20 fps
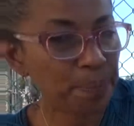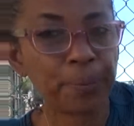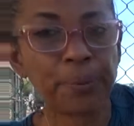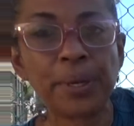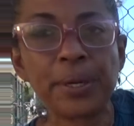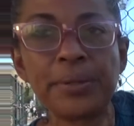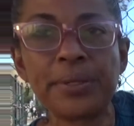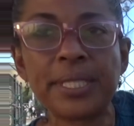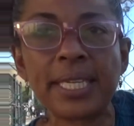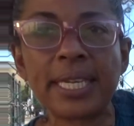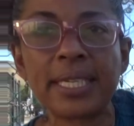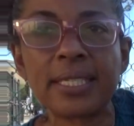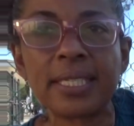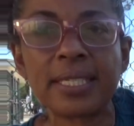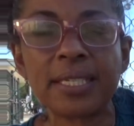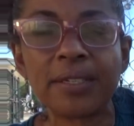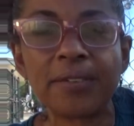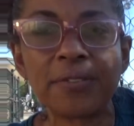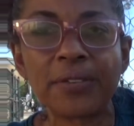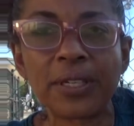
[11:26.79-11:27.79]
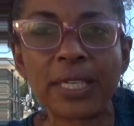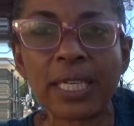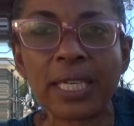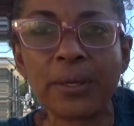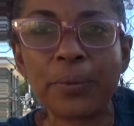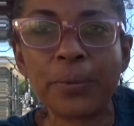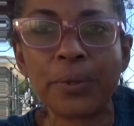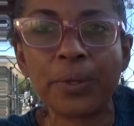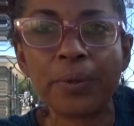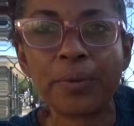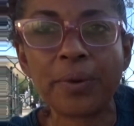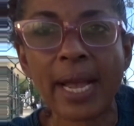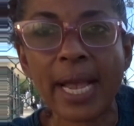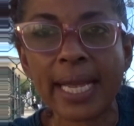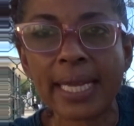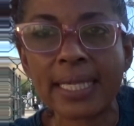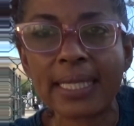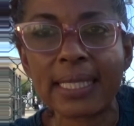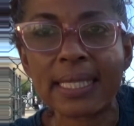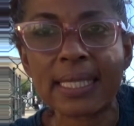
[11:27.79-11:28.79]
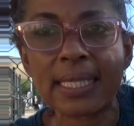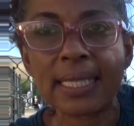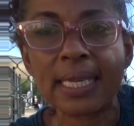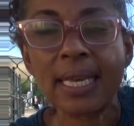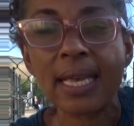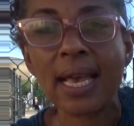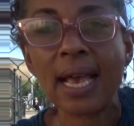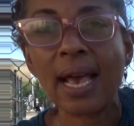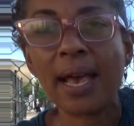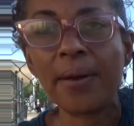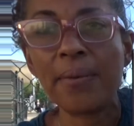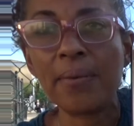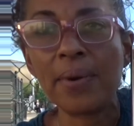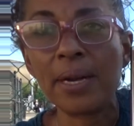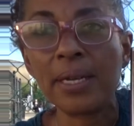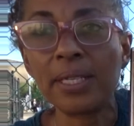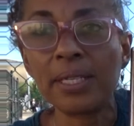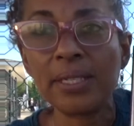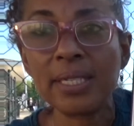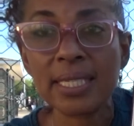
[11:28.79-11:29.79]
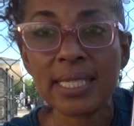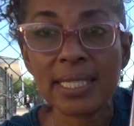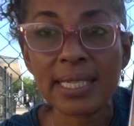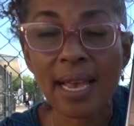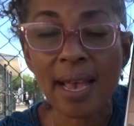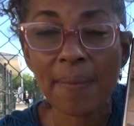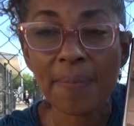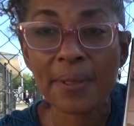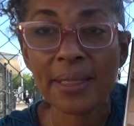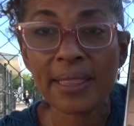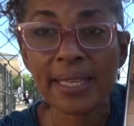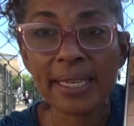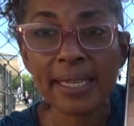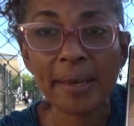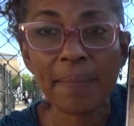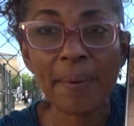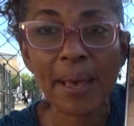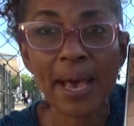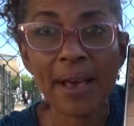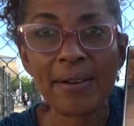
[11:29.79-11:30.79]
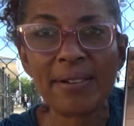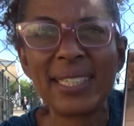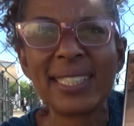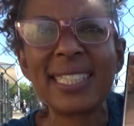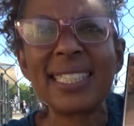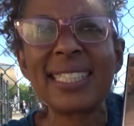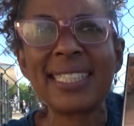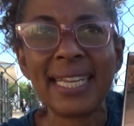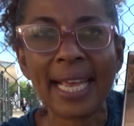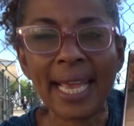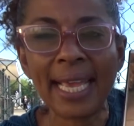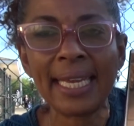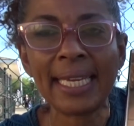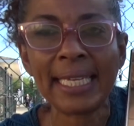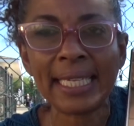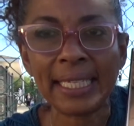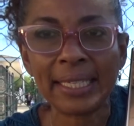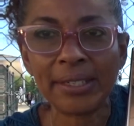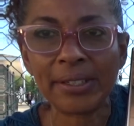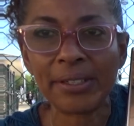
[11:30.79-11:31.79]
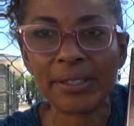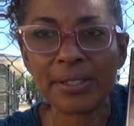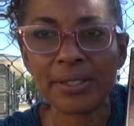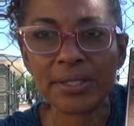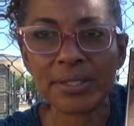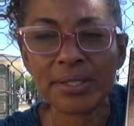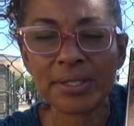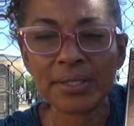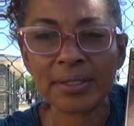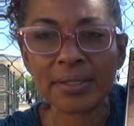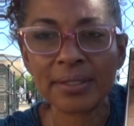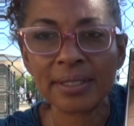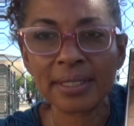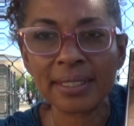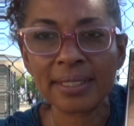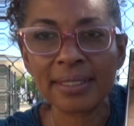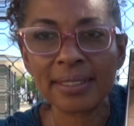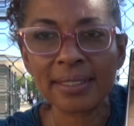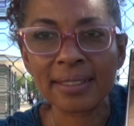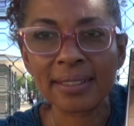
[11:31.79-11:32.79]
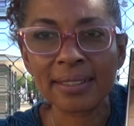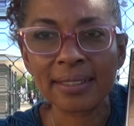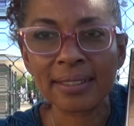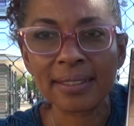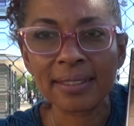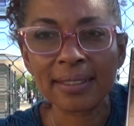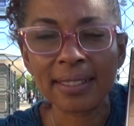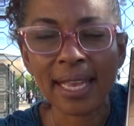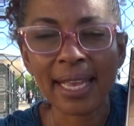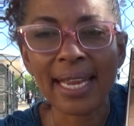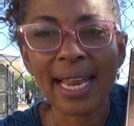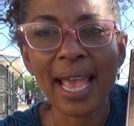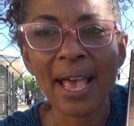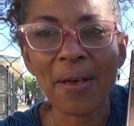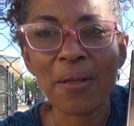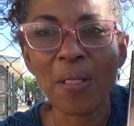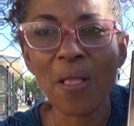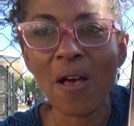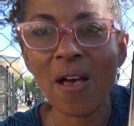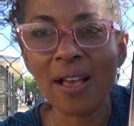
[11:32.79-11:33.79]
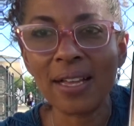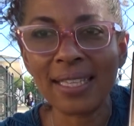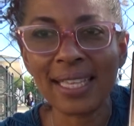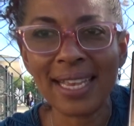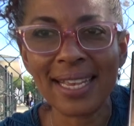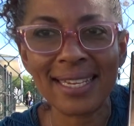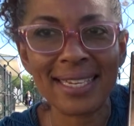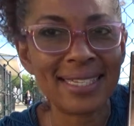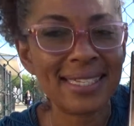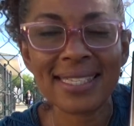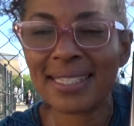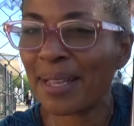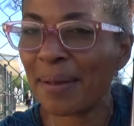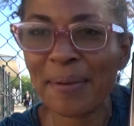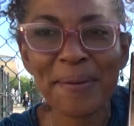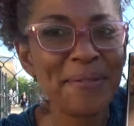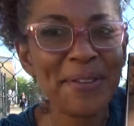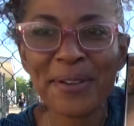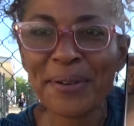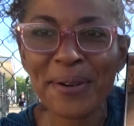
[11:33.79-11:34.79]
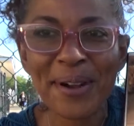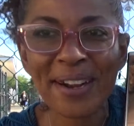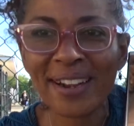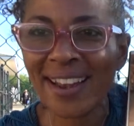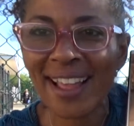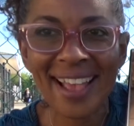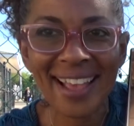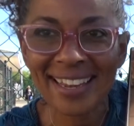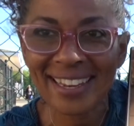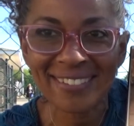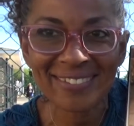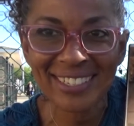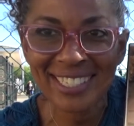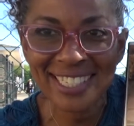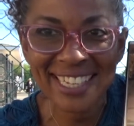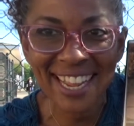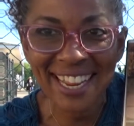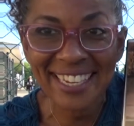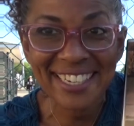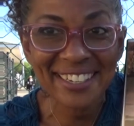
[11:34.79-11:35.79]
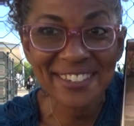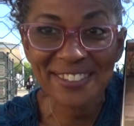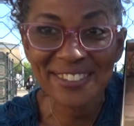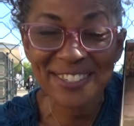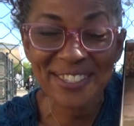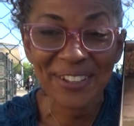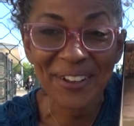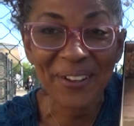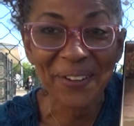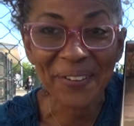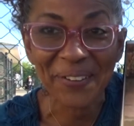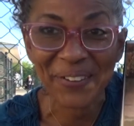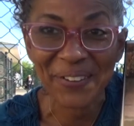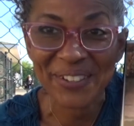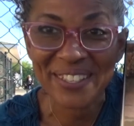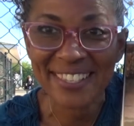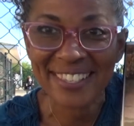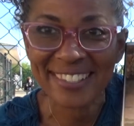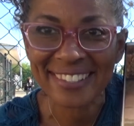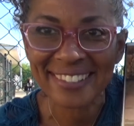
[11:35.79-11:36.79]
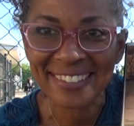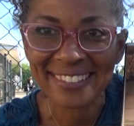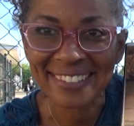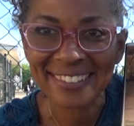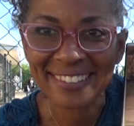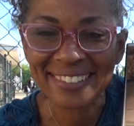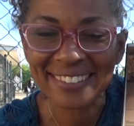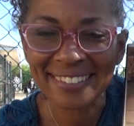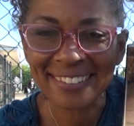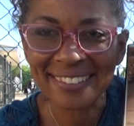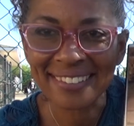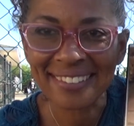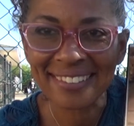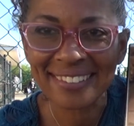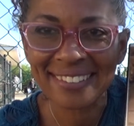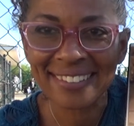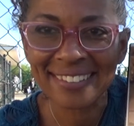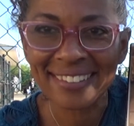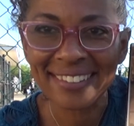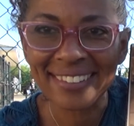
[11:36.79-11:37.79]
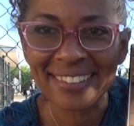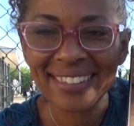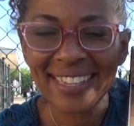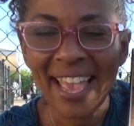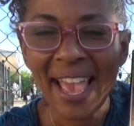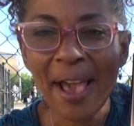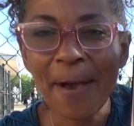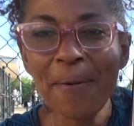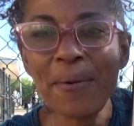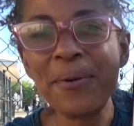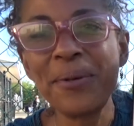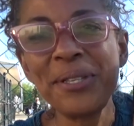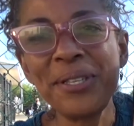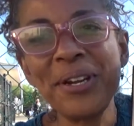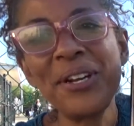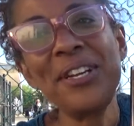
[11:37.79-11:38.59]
protested for equal rights. I want you to stop and think about 10 years and how long that is. Some of you are not even 10 years old. How old are